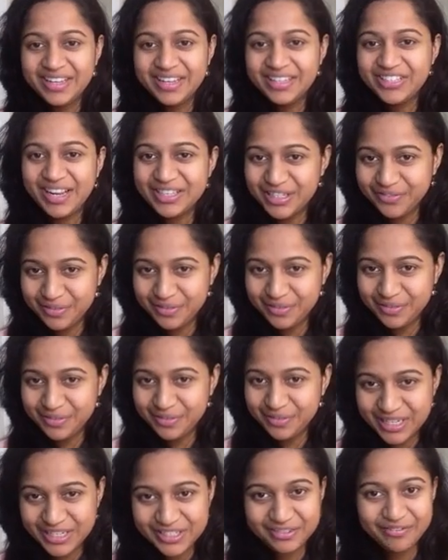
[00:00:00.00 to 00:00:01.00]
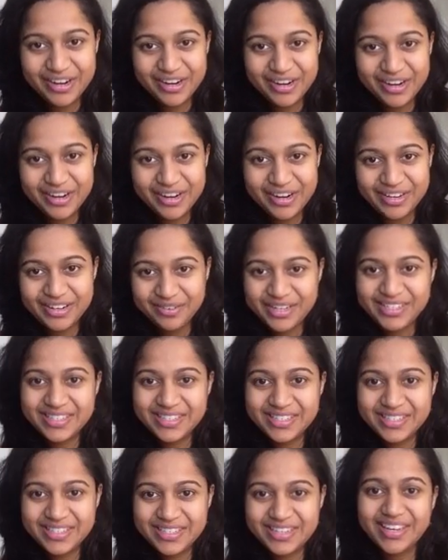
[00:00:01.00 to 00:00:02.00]
challenge information very
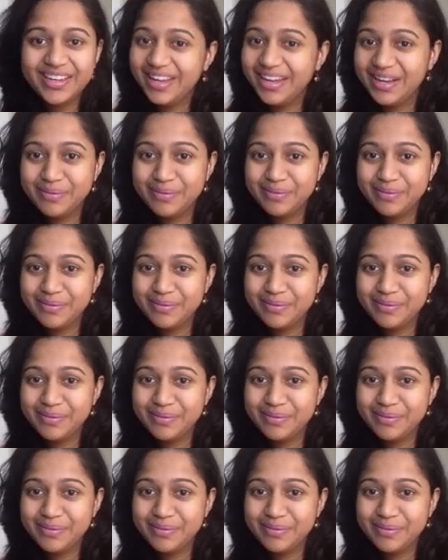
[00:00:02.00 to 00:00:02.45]
interesting.